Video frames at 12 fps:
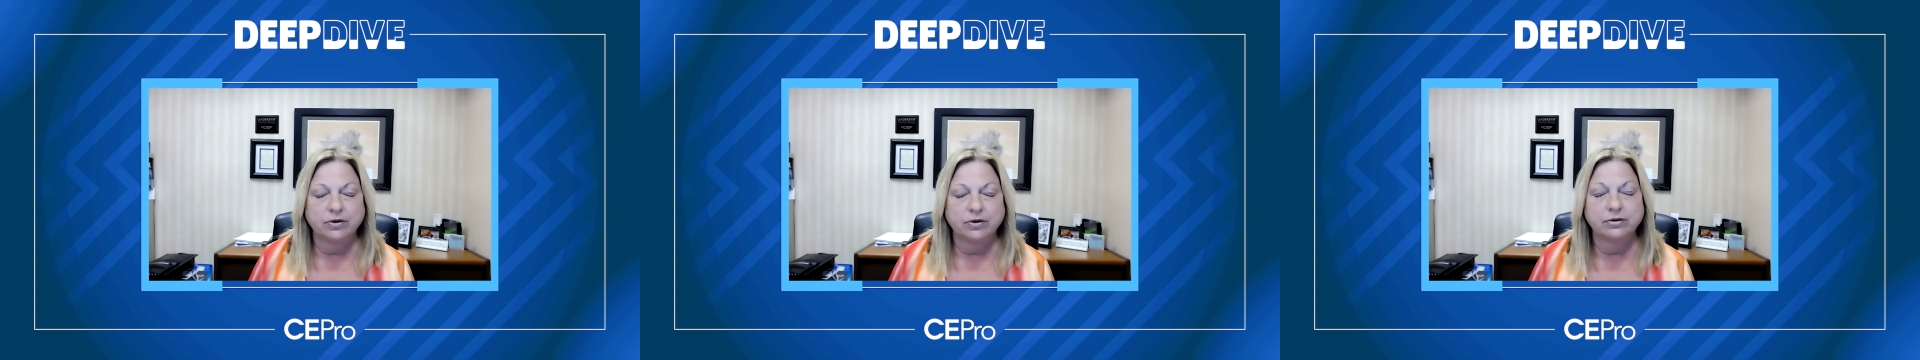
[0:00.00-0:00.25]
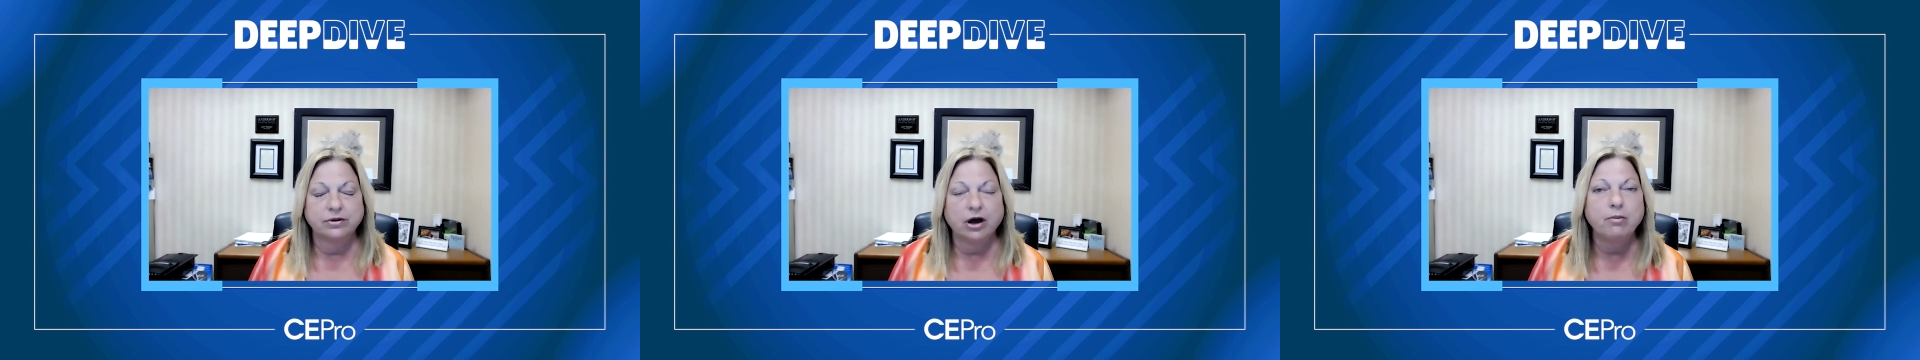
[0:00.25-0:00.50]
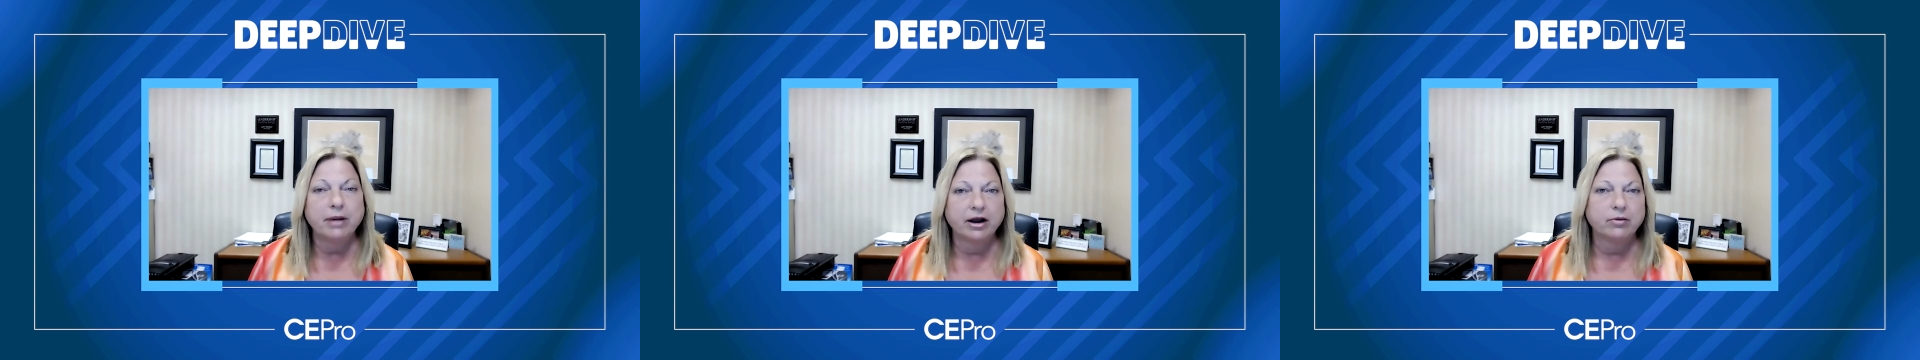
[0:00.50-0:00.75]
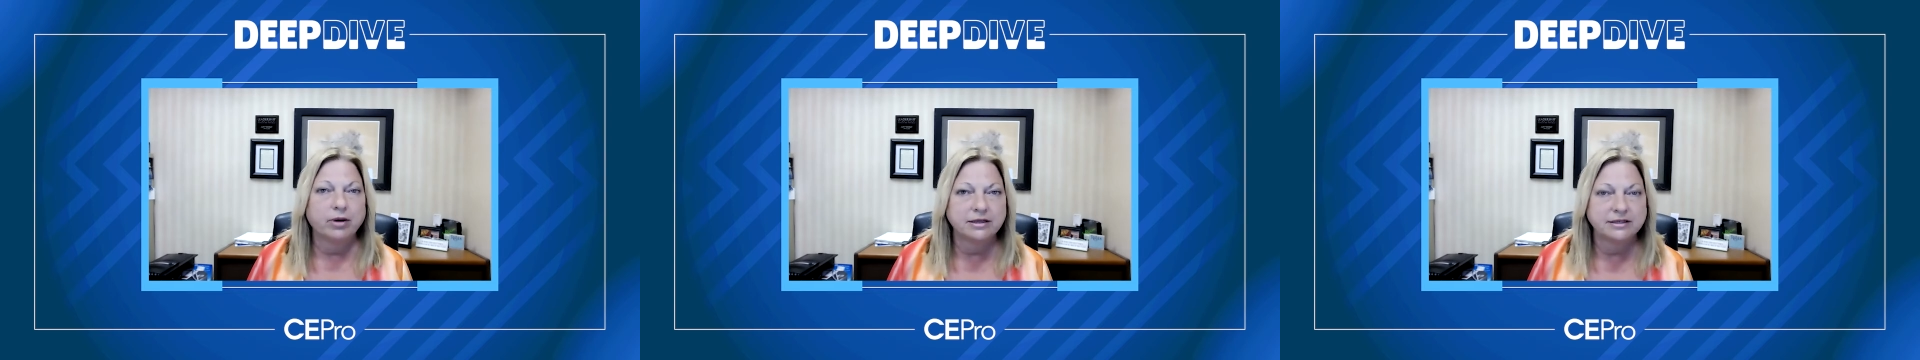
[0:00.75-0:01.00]
or the home
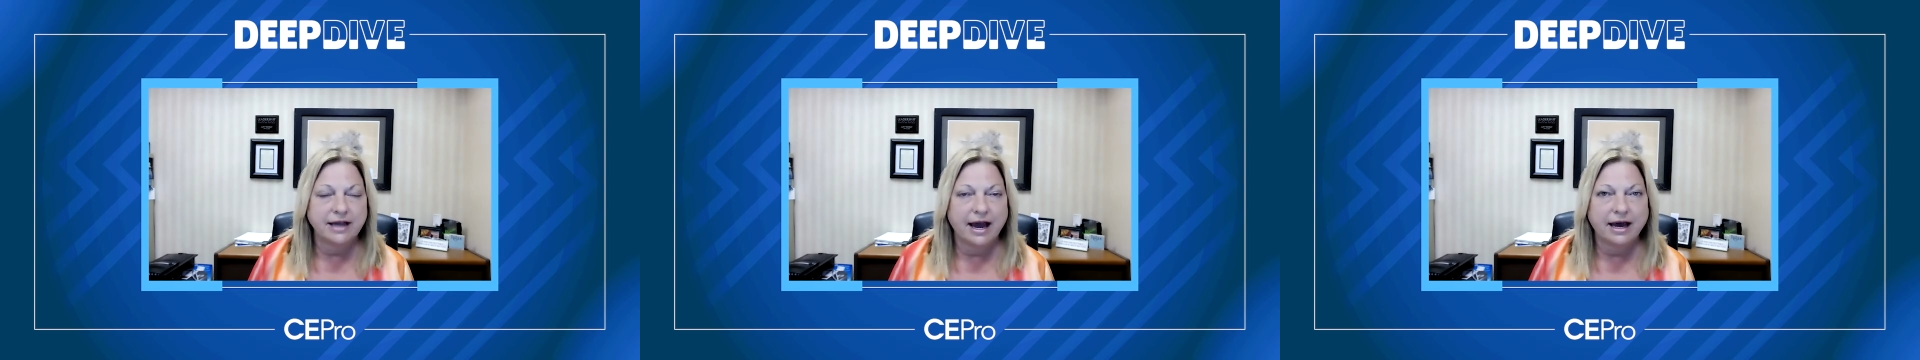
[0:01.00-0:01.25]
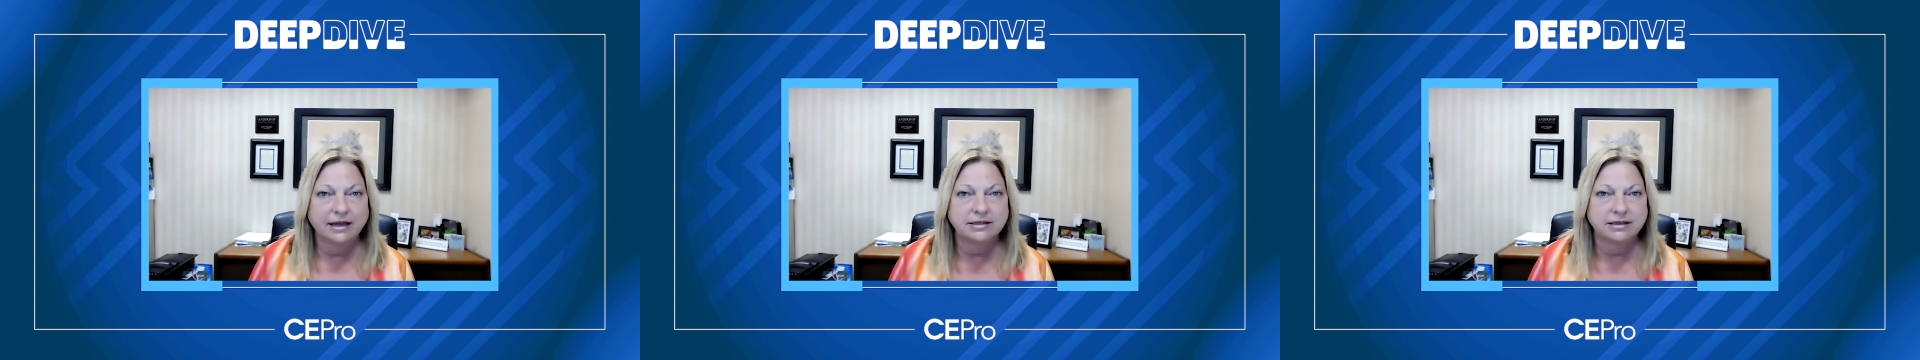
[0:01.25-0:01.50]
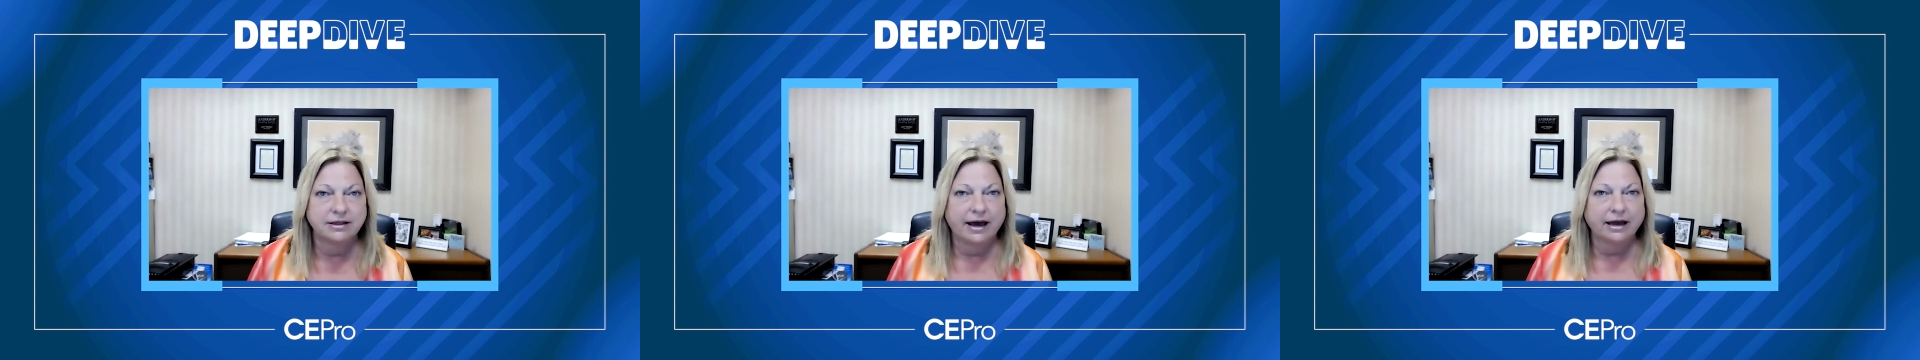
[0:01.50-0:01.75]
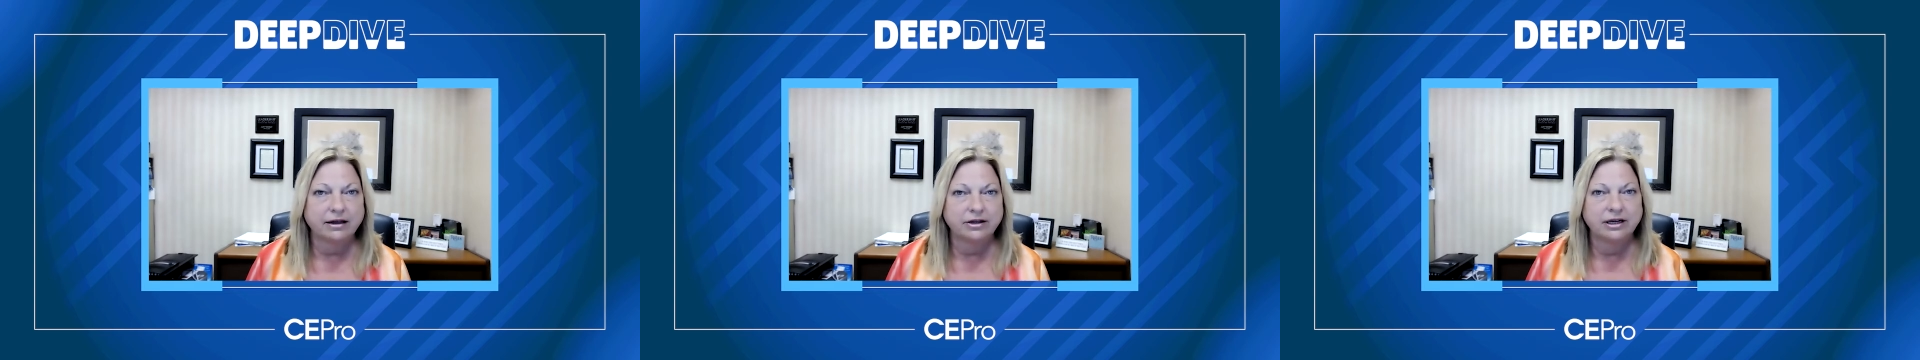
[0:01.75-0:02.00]
buyer wants to ask
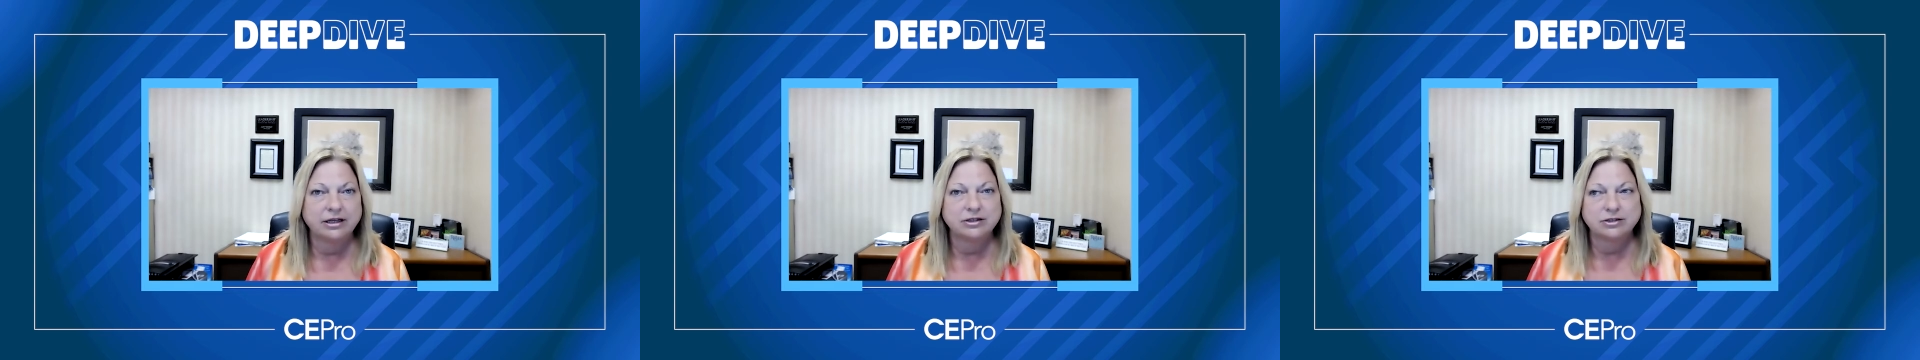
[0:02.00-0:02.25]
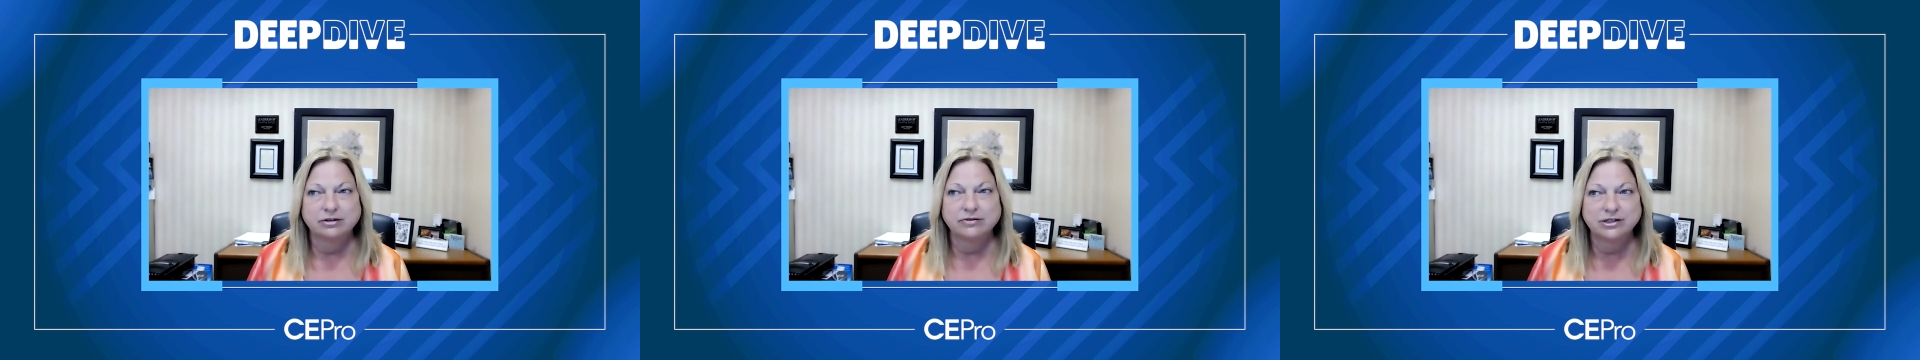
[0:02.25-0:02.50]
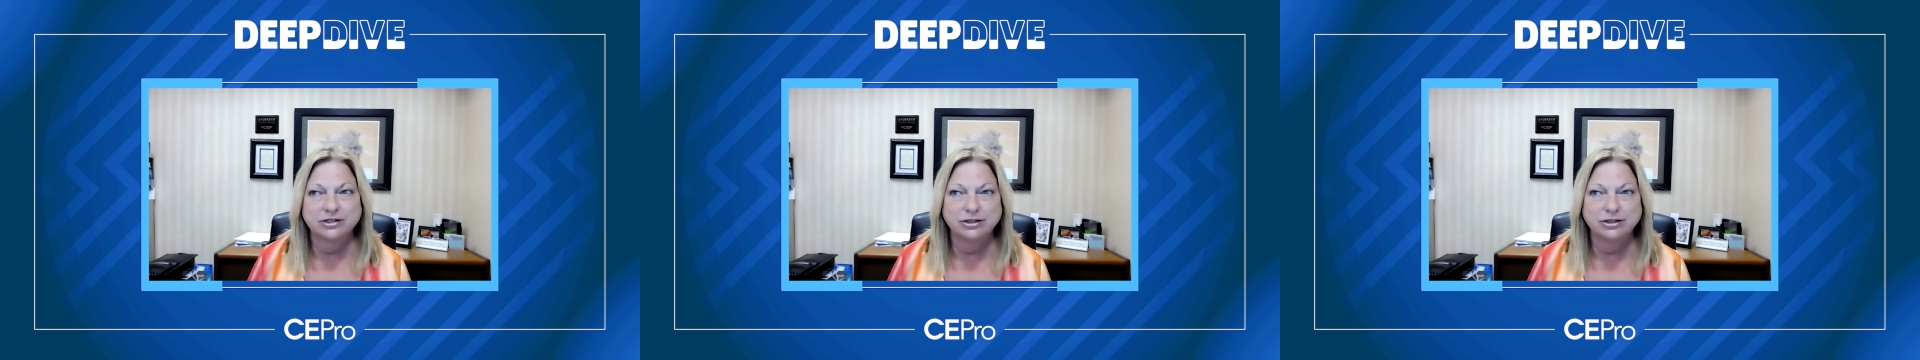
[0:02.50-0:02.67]
that cleaning service,